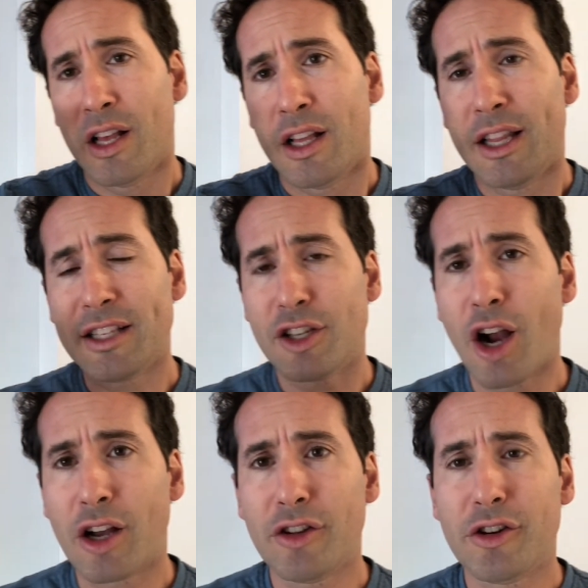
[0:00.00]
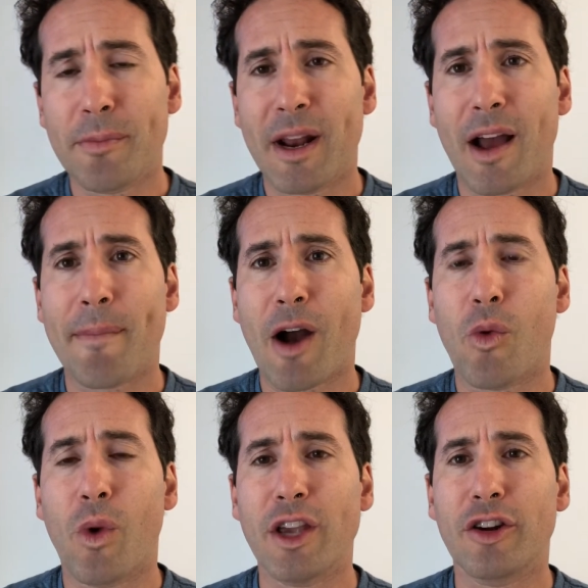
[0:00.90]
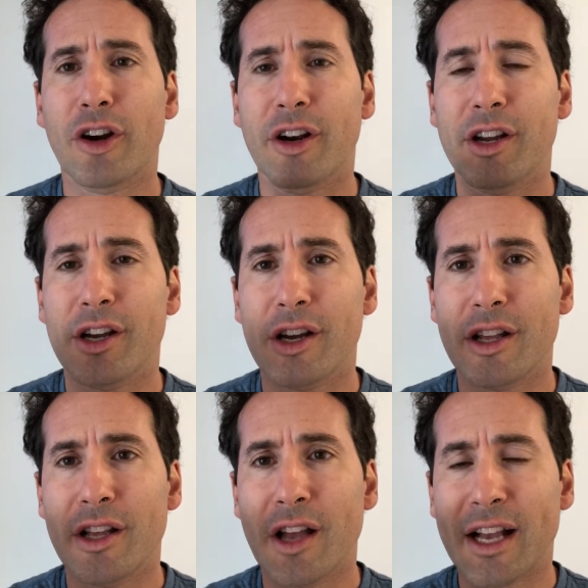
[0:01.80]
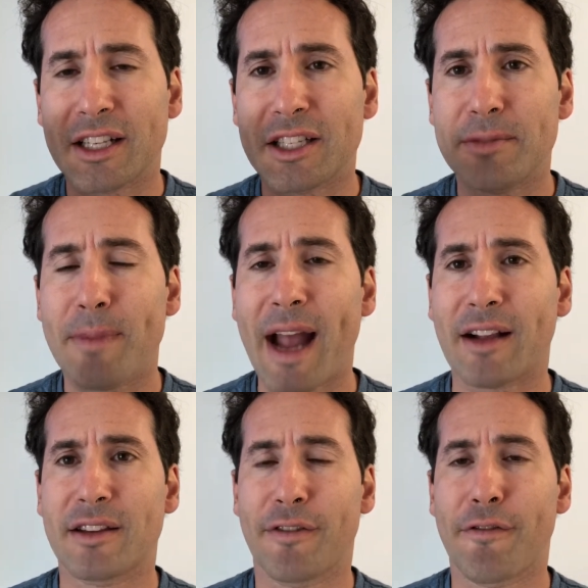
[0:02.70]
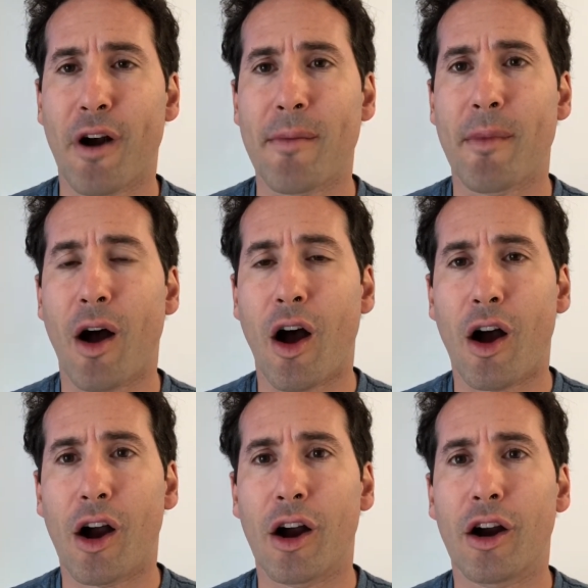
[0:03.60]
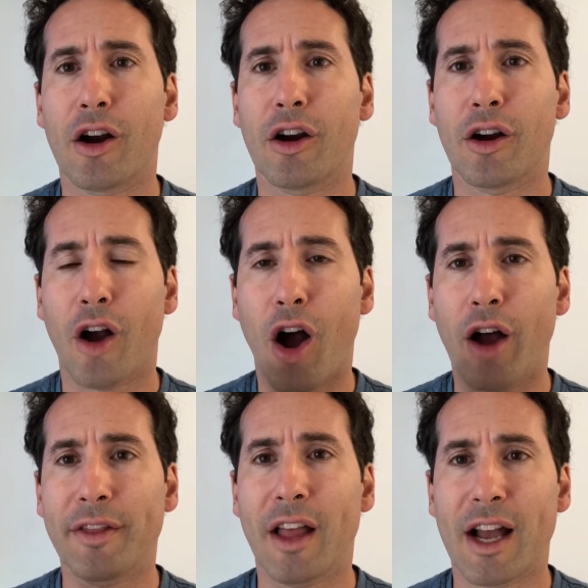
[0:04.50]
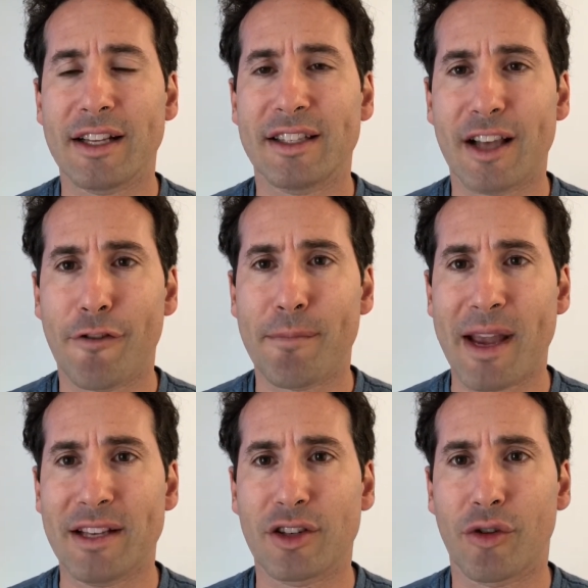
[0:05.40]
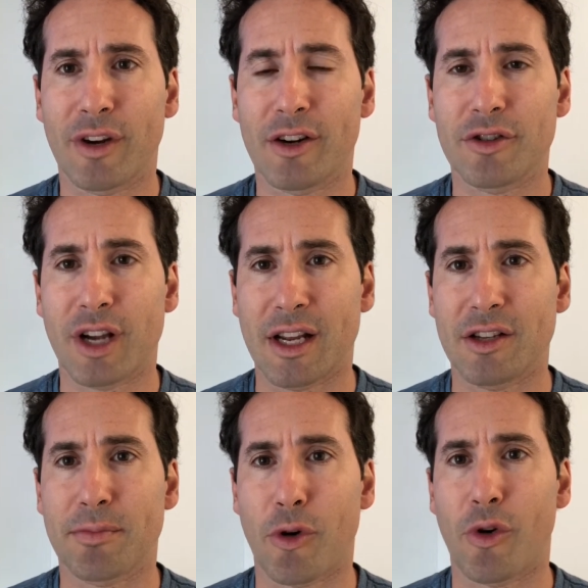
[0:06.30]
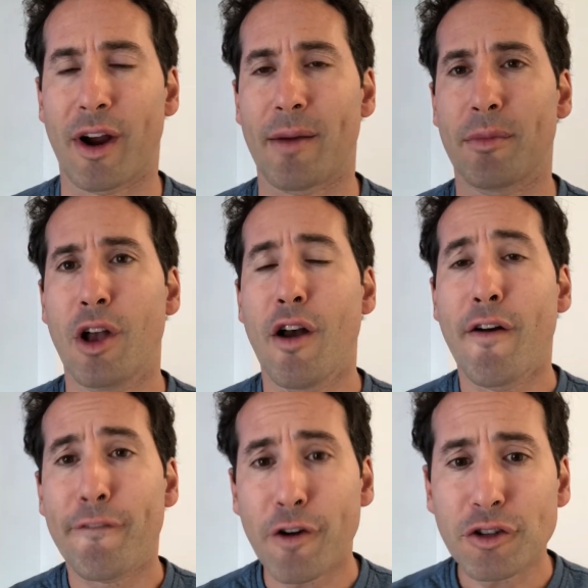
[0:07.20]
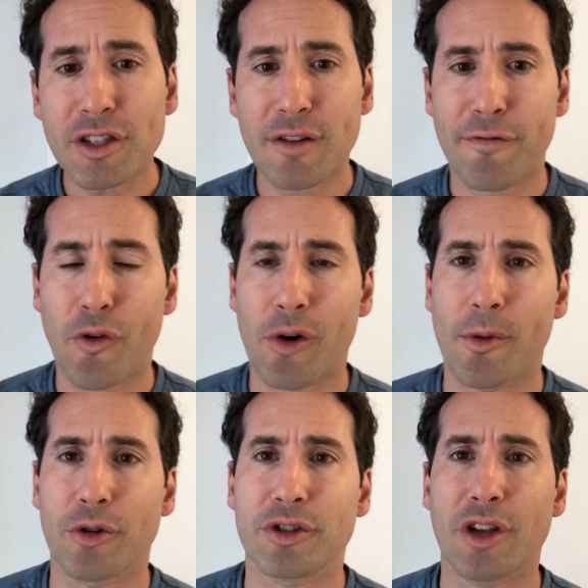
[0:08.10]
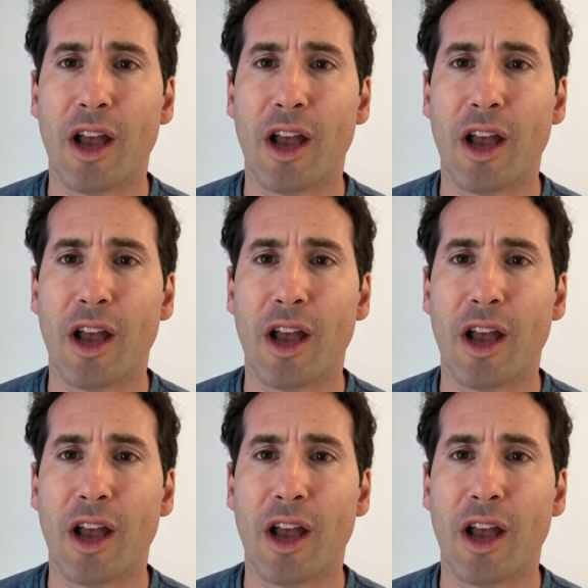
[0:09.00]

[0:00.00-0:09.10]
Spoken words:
let's talk a little bit about what you're going to expect from our online self-paced career change program. First and foremost,